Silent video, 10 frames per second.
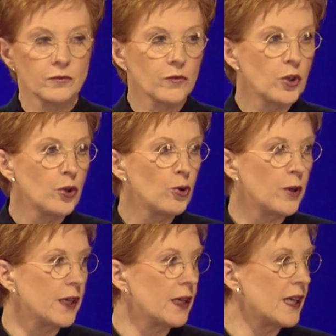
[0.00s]
Who
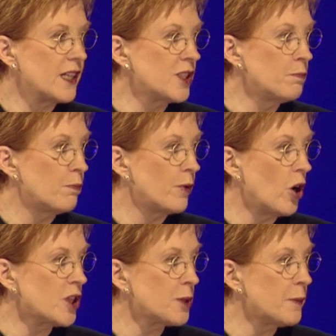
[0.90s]
here isn't
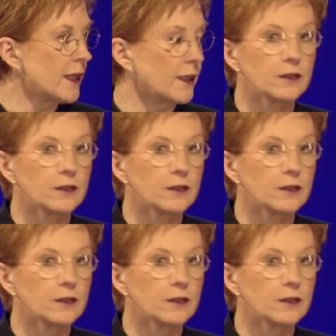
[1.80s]
blossoming?